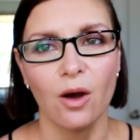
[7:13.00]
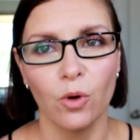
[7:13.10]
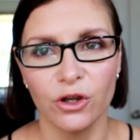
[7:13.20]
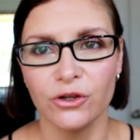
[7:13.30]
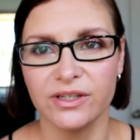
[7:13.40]

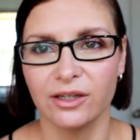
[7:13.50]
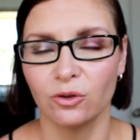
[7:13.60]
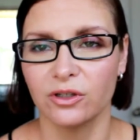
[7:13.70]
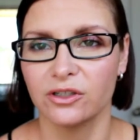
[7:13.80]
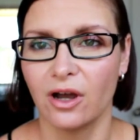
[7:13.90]
were using it
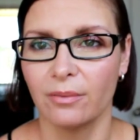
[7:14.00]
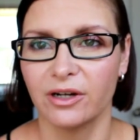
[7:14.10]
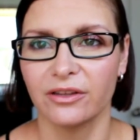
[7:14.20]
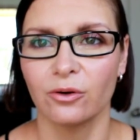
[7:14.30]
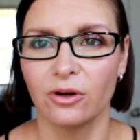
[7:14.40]
all the time, and
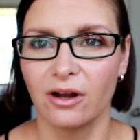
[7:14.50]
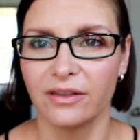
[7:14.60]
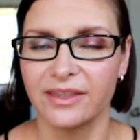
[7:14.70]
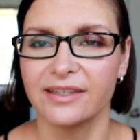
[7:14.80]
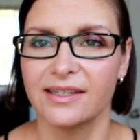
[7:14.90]
I thought,
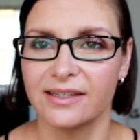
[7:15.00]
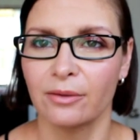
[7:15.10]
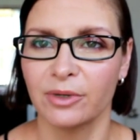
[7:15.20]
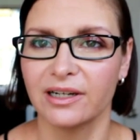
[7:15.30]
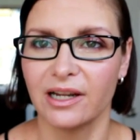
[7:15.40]

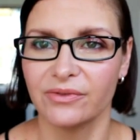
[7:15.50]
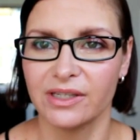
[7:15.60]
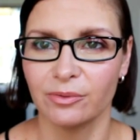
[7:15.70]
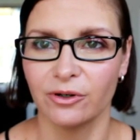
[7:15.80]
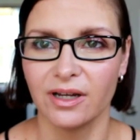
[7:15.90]
I'm gonna love
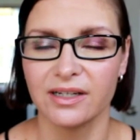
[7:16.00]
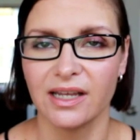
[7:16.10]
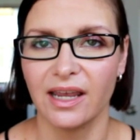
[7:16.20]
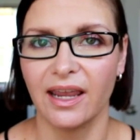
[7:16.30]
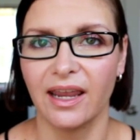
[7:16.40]
this product,
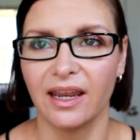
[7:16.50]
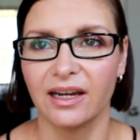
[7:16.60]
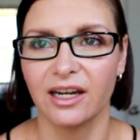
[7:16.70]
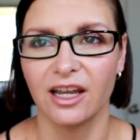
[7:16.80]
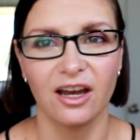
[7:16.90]

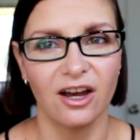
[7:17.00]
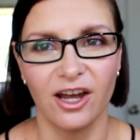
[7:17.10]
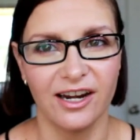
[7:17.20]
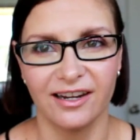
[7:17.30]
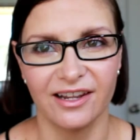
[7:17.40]
and
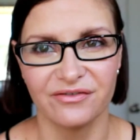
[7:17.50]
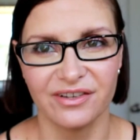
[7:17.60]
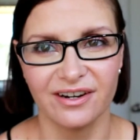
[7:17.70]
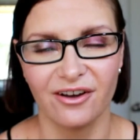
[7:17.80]
I didn't love it.